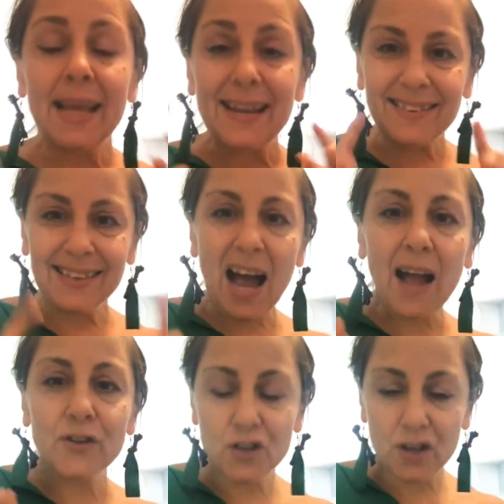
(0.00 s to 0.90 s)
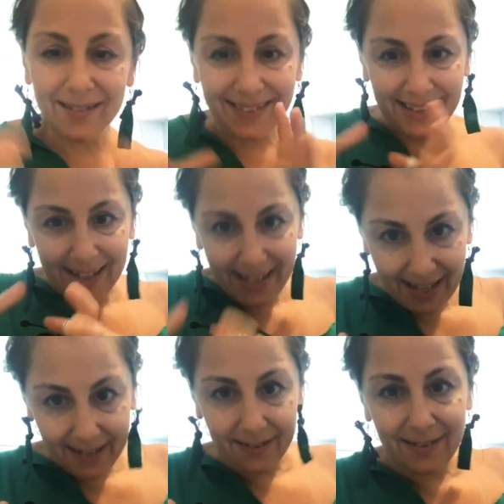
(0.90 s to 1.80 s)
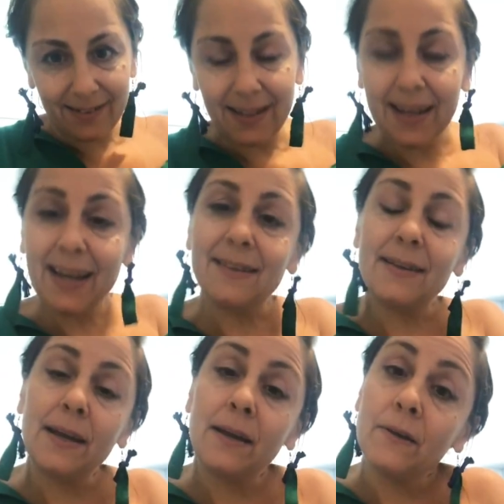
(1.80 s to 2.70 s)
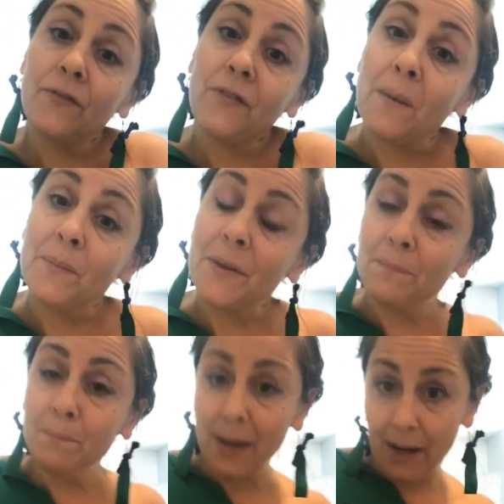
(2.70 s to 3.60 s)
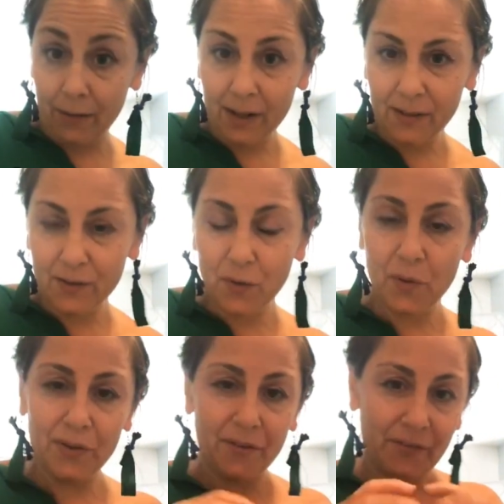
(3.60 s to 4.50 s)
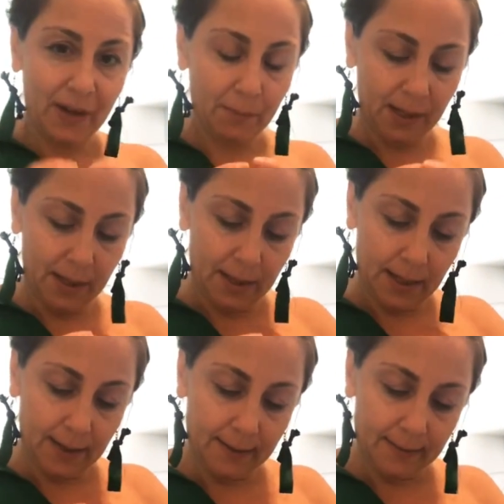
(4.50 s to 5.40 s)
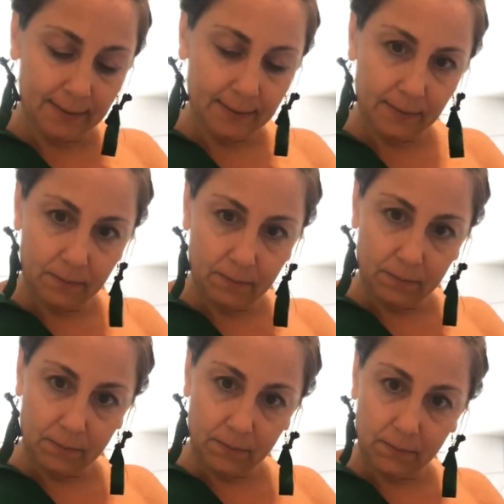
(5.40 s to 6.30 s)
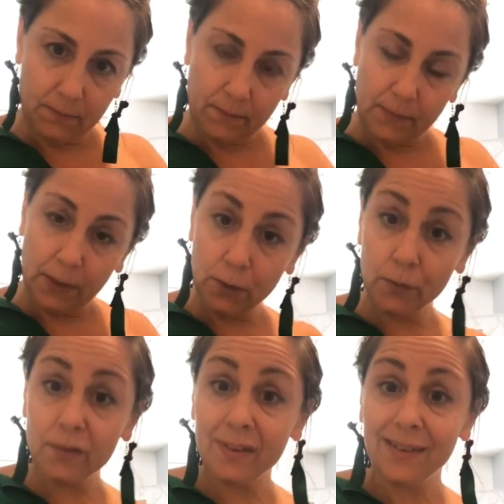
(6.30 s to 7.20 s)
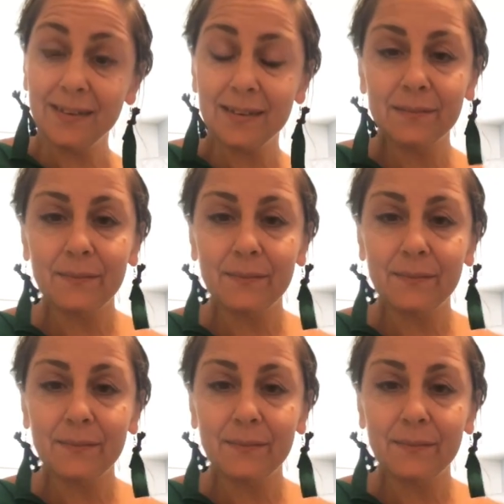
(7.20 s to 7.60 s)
it's not just the kids that get taken from the parents or the family that is loosened,